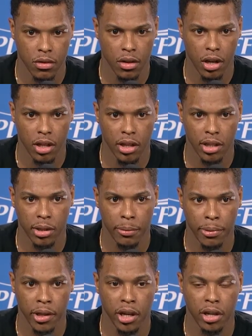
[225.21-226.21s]
I think the
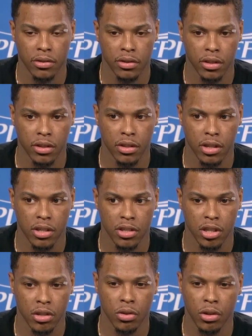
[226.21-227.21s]
playoffs are, in, in
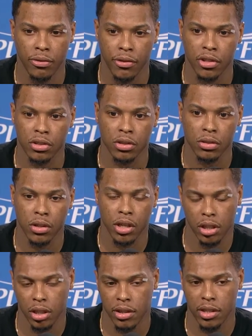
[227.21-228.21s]
general, physical. I think
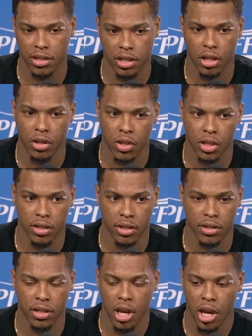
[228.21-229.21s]
this series is
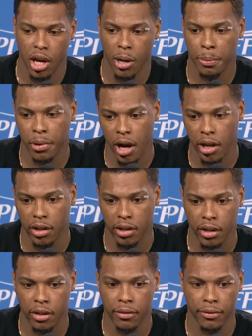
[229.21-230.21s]
a product
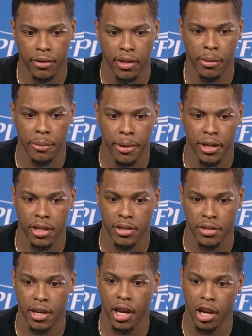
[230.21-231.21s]
of, of being a
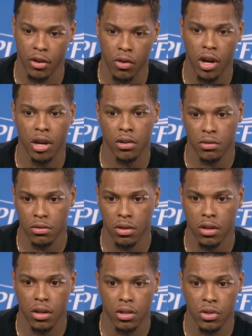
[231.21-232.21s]
second round,
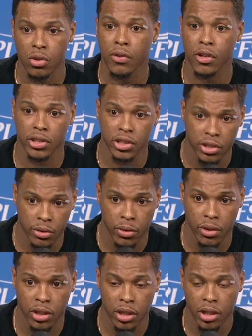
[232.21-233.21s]
two versus three.
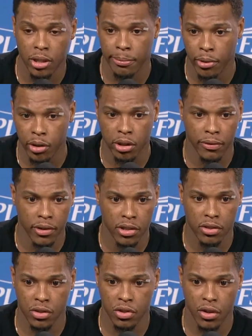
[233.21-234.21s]
Both of us are
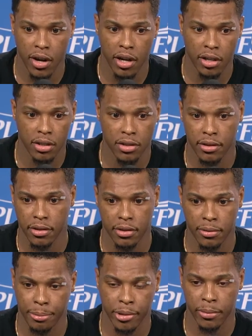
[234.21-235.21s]
trying to
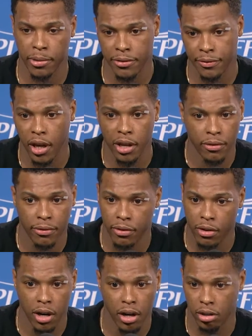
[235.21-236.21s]
pretty much fight for
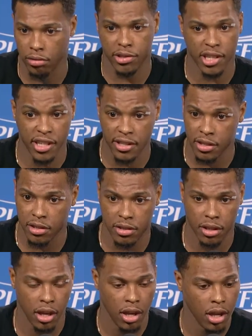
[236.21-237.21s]
our seasons,
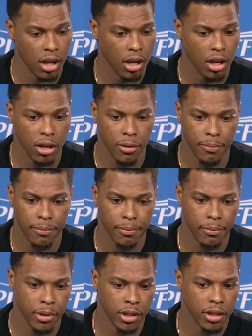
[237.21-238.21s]
um,
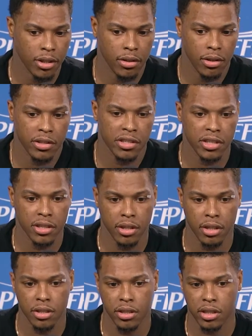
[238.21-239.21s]
but it's just a, it's
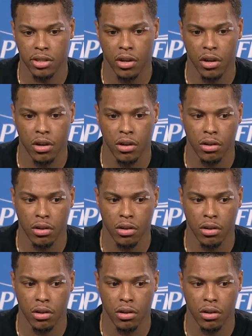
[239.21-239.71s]
just all